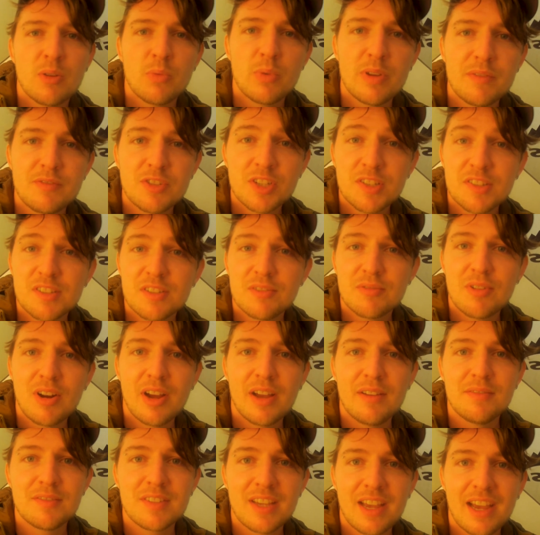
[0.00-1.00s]
We've just
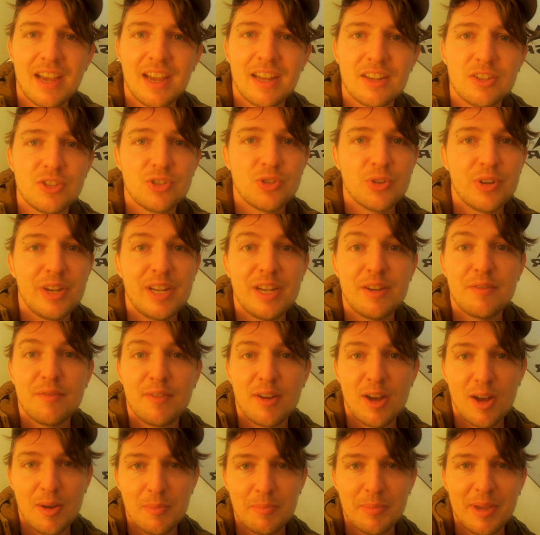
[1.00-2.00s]
arrived at Treen
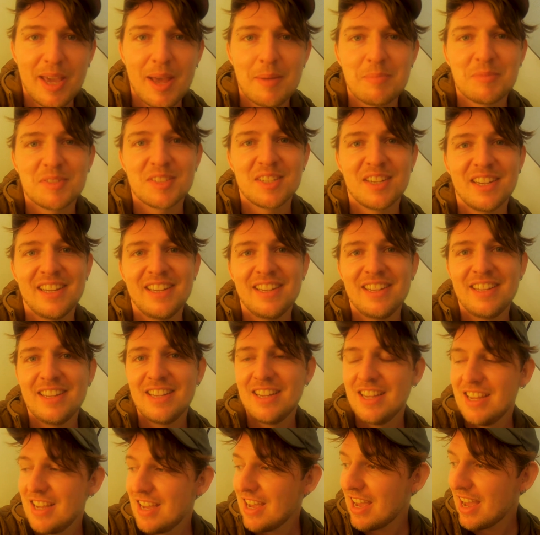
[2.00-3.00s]
Farm campsite
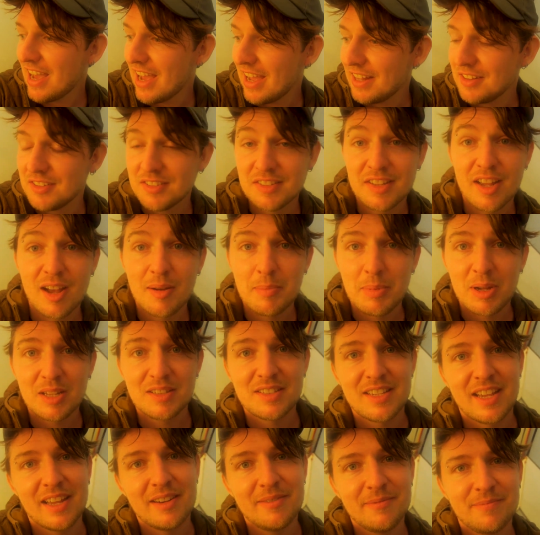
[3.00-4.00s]
and set up our
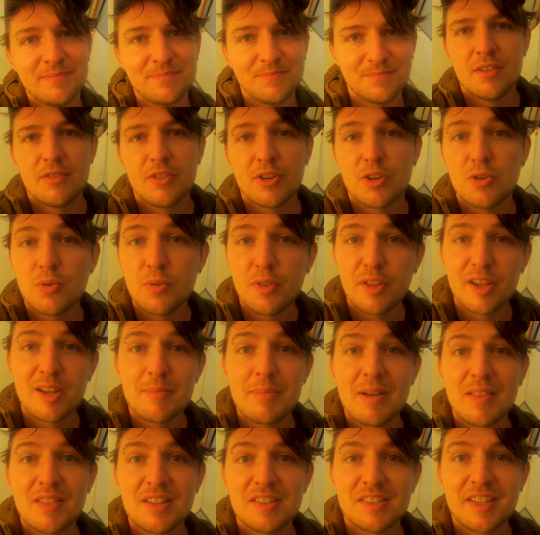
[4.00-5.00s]
tent. The cool thing
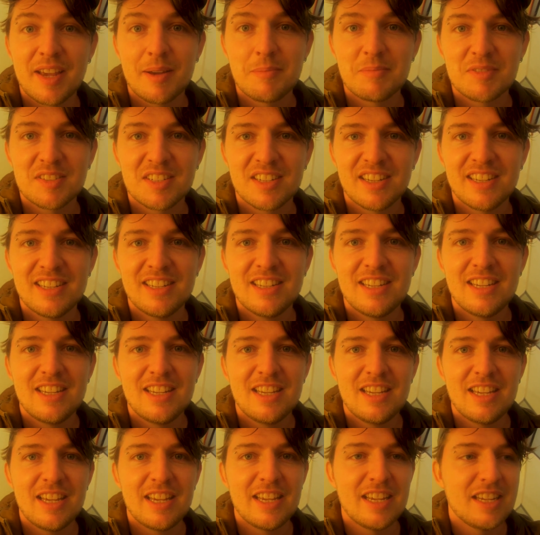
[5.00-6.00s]
about this campsite
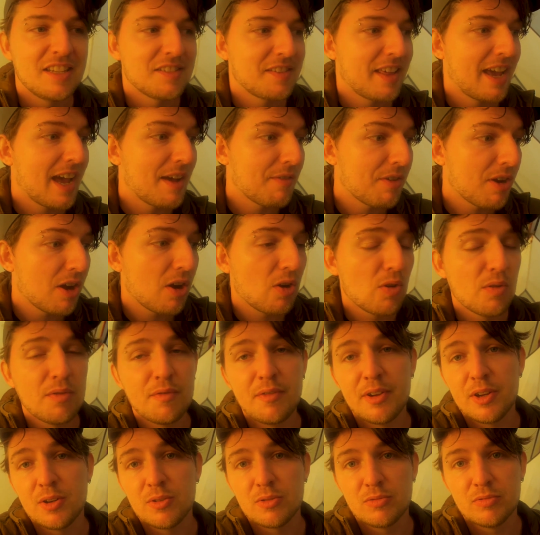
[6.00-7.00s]
is they have a whole
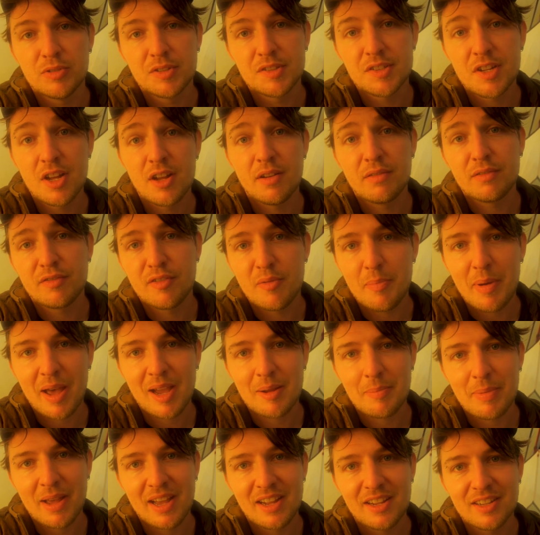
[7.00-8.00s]
field reserved for
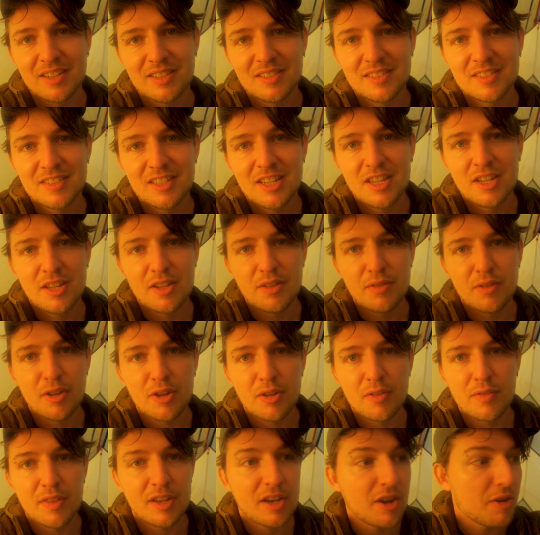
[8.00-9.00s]
backpackers
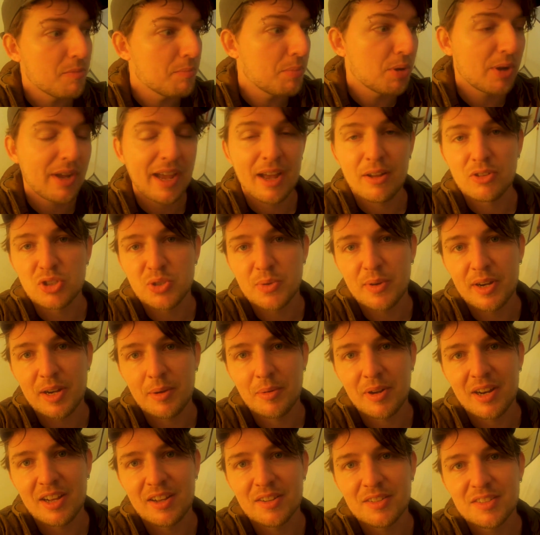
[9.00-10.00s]
that they don't book out to
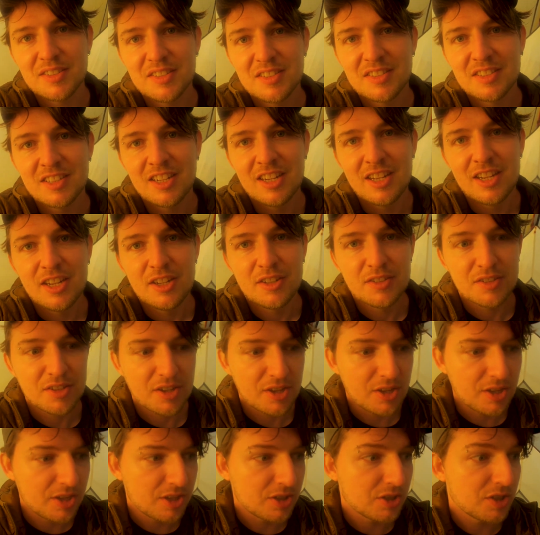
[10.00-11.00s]
anyone else, so
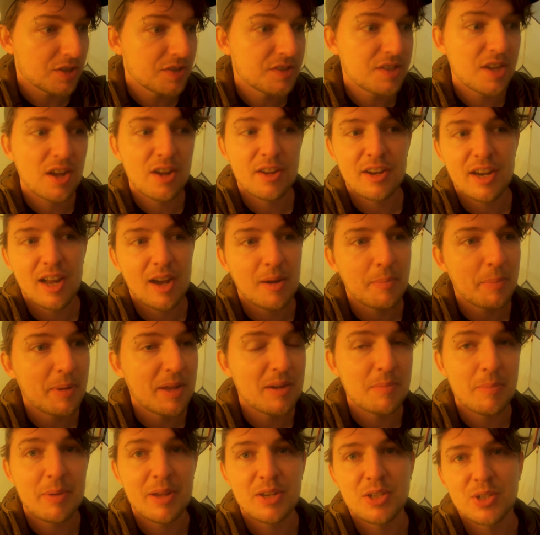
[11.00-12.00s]
you can just turn up
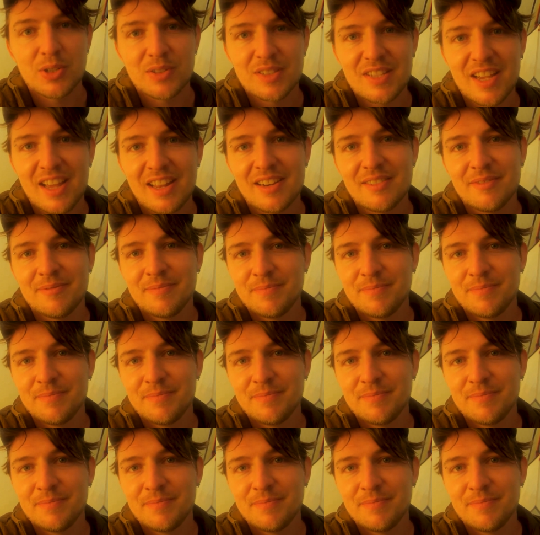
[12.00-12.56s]
and pitch your tent.